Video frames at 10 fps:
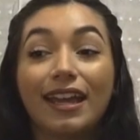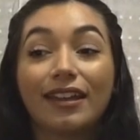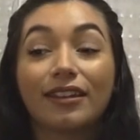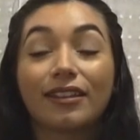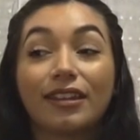
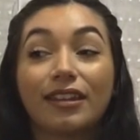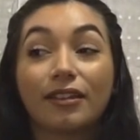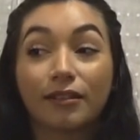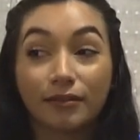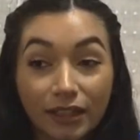and
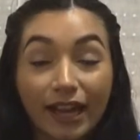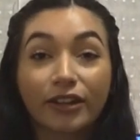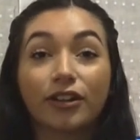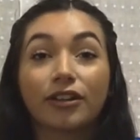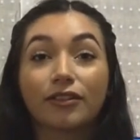the
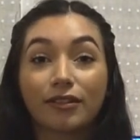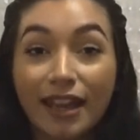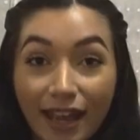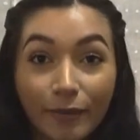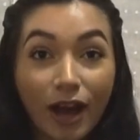lacquer
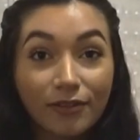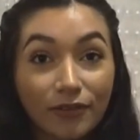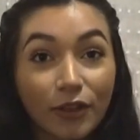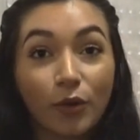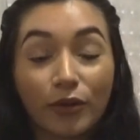came off
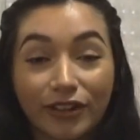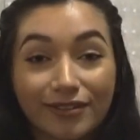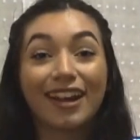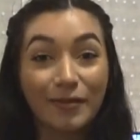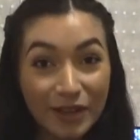of the
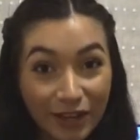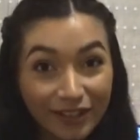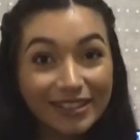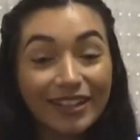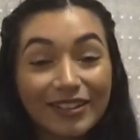horn. I'm here
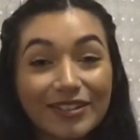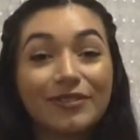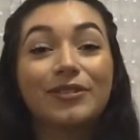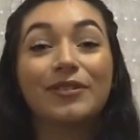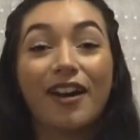to tell you
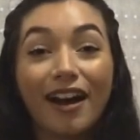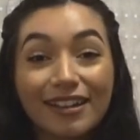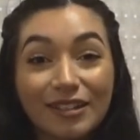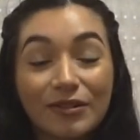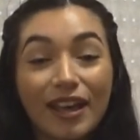do
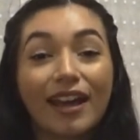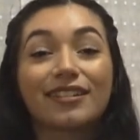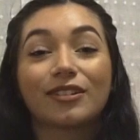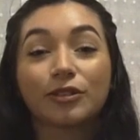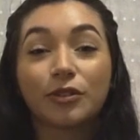not do
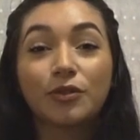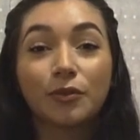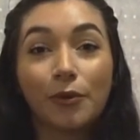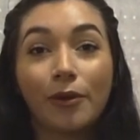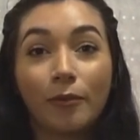that.
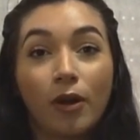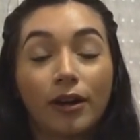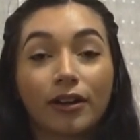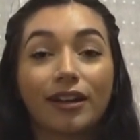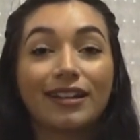Lukewarm
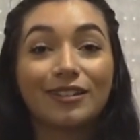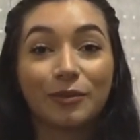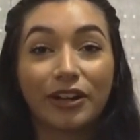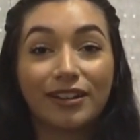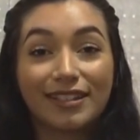water is
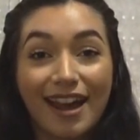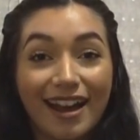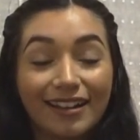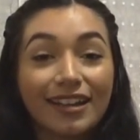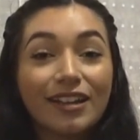where it's
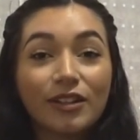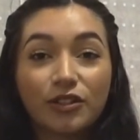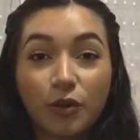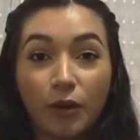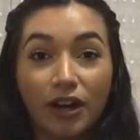at
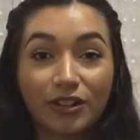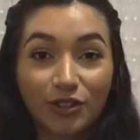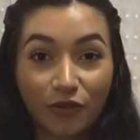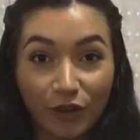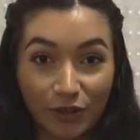to
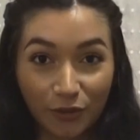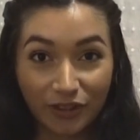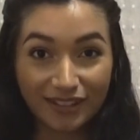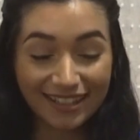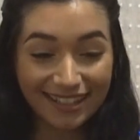wash French
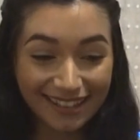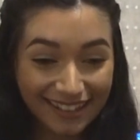horns.